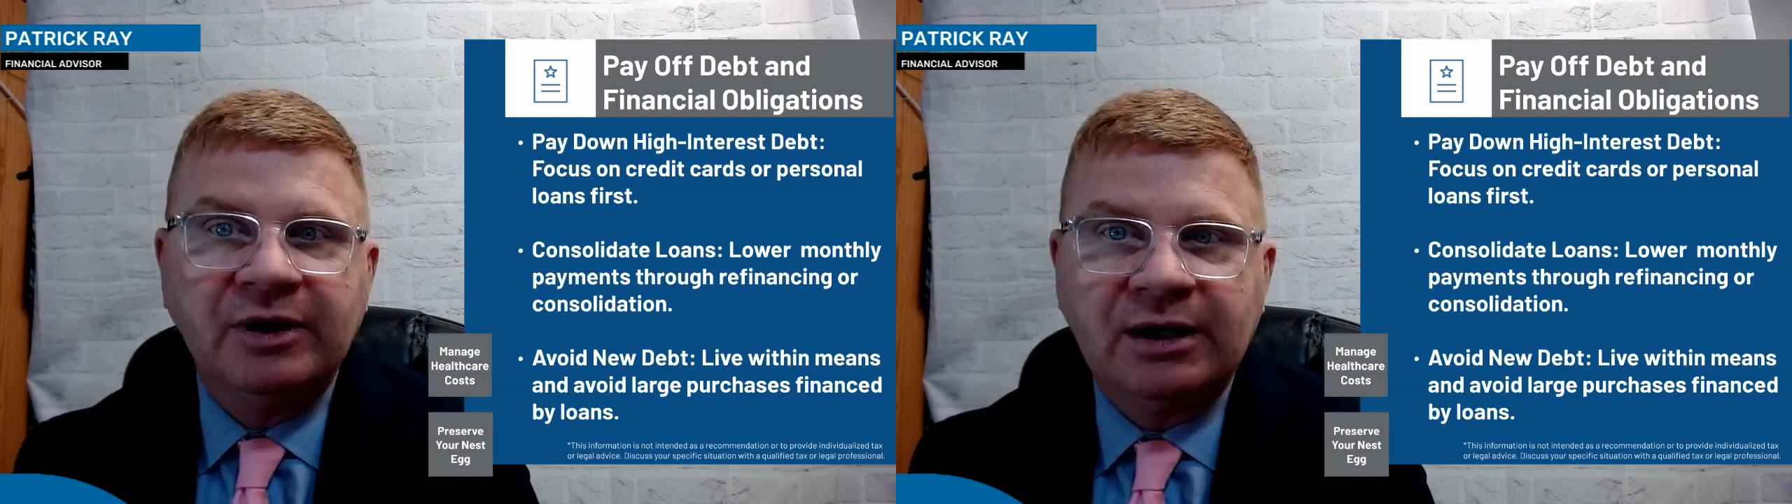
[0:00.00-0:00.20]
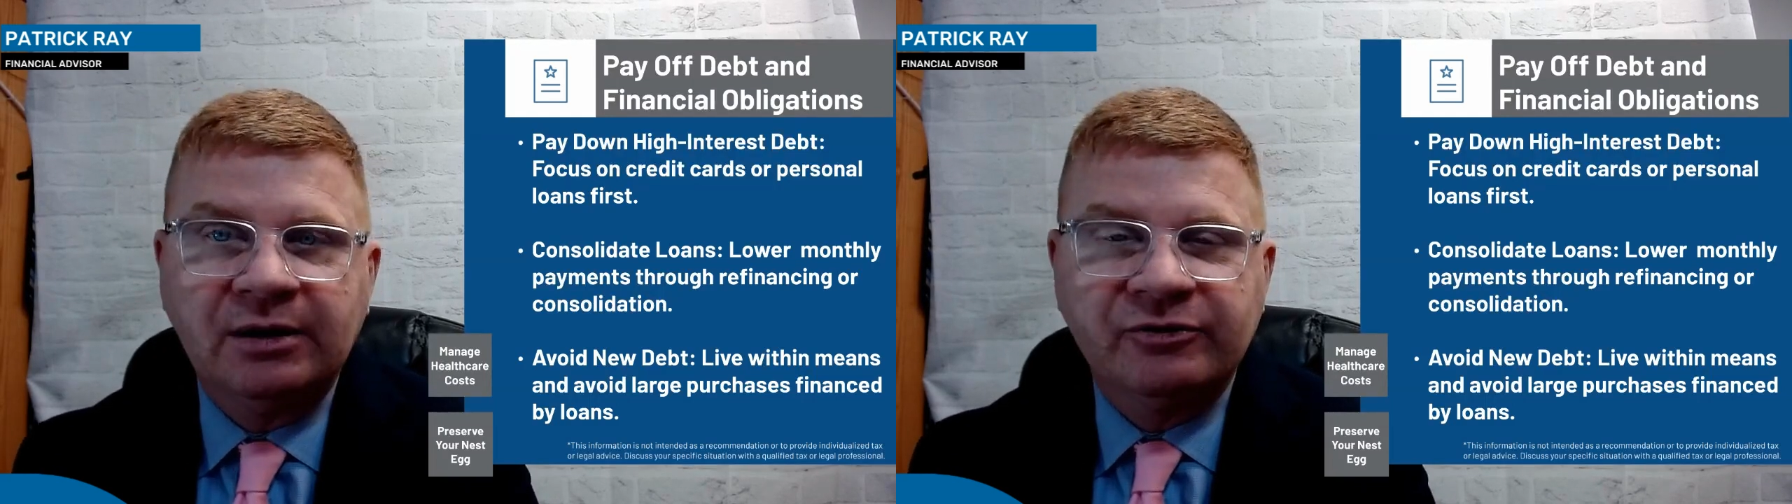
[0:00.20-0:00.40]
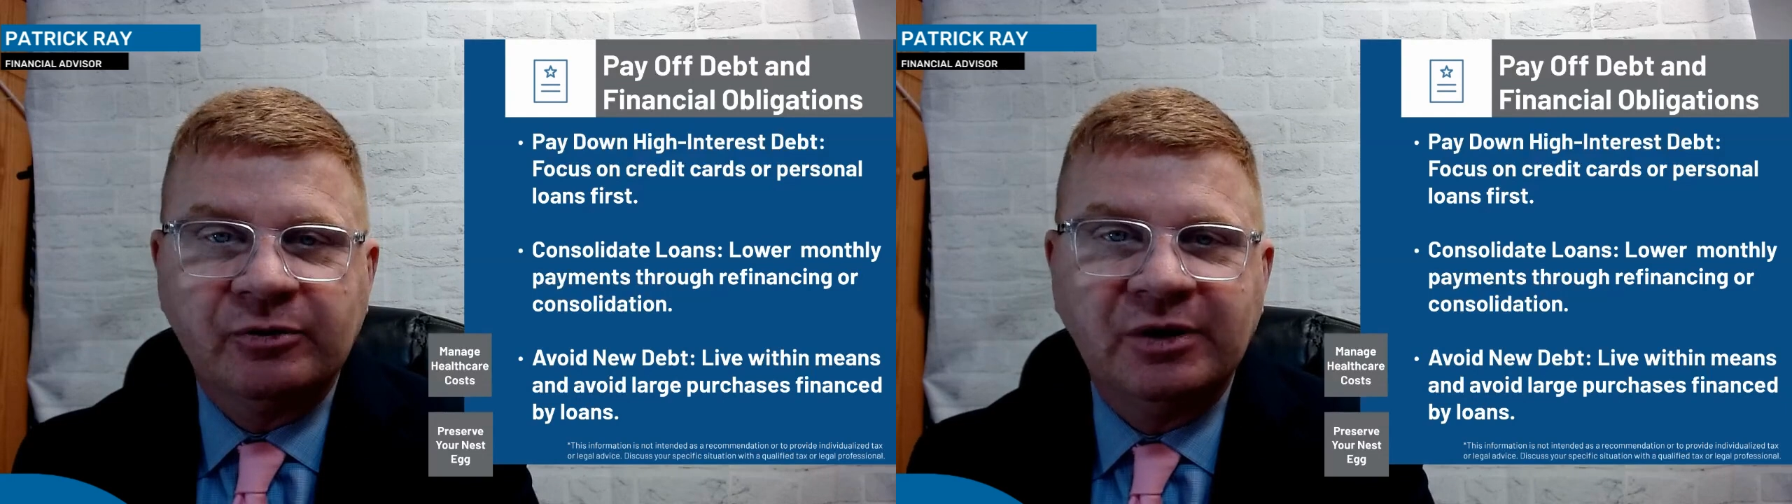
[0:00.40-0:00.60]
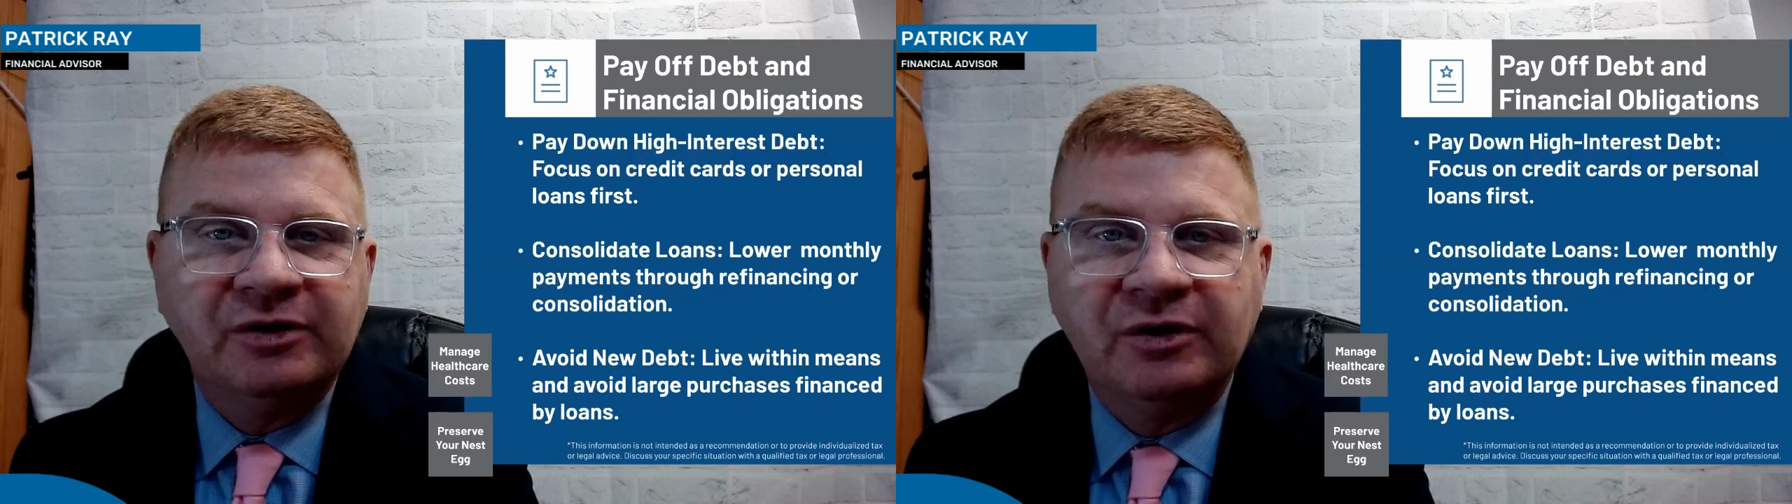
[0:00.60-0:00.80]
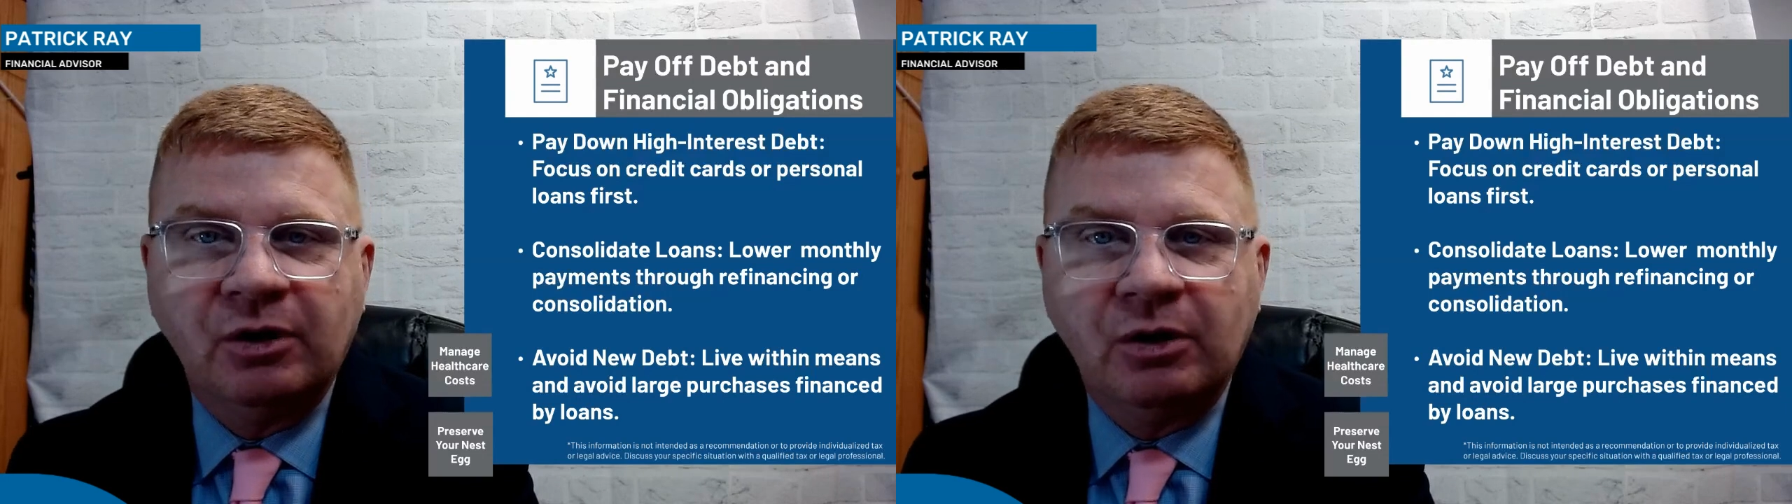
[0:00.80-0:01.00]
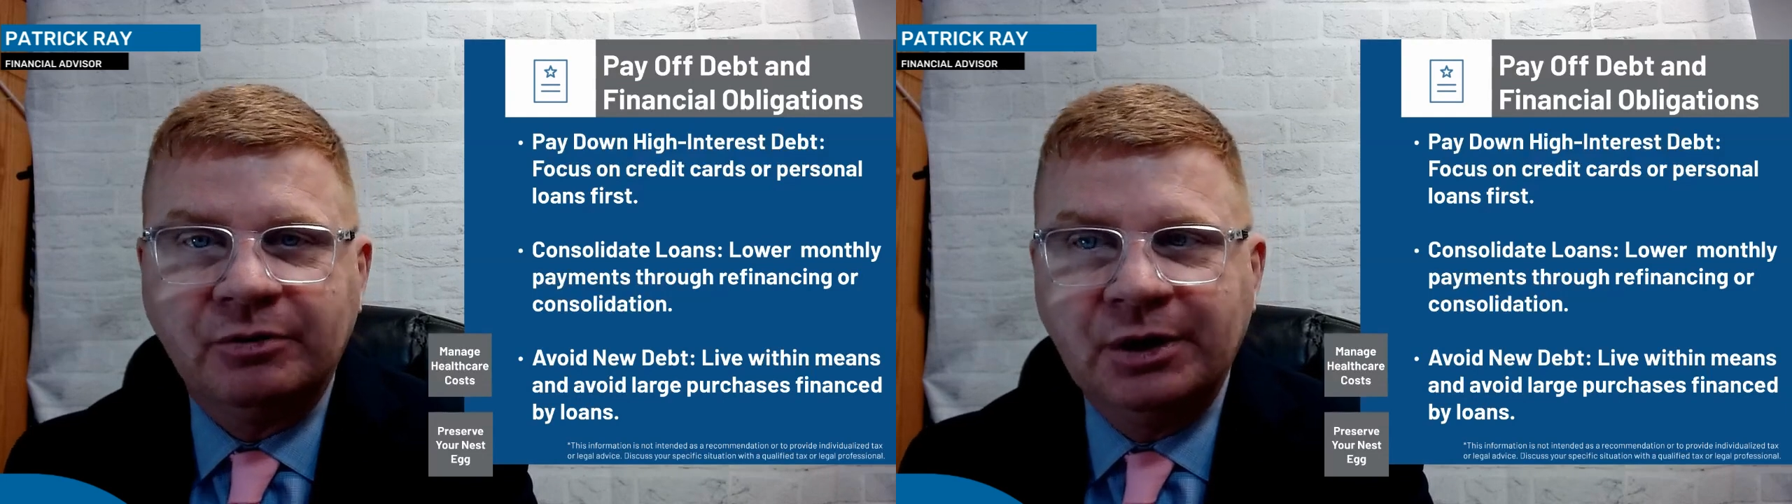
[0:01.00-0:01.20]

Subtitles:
debt is a big deal.